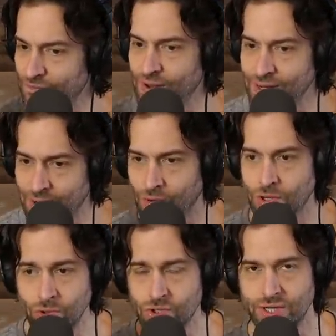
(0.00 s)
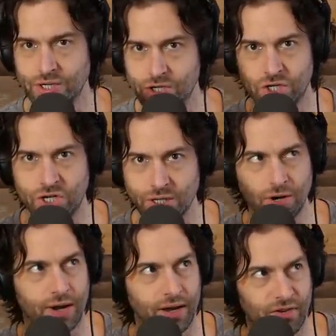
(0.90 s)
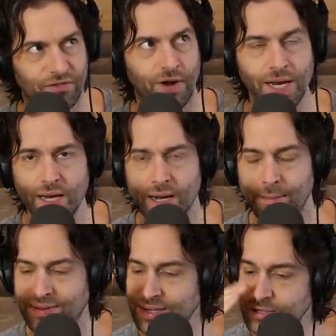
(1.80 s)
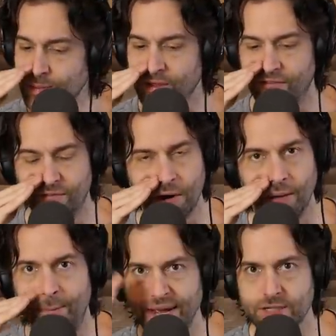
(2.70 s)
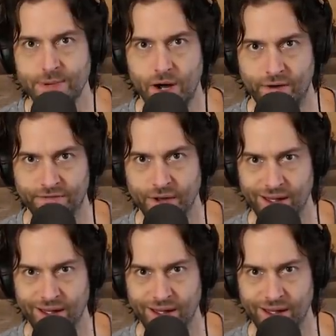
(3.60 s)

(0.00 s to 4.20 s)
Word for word: You know, usually you just shit talking, it's funny, but this motherfucker pissed me off.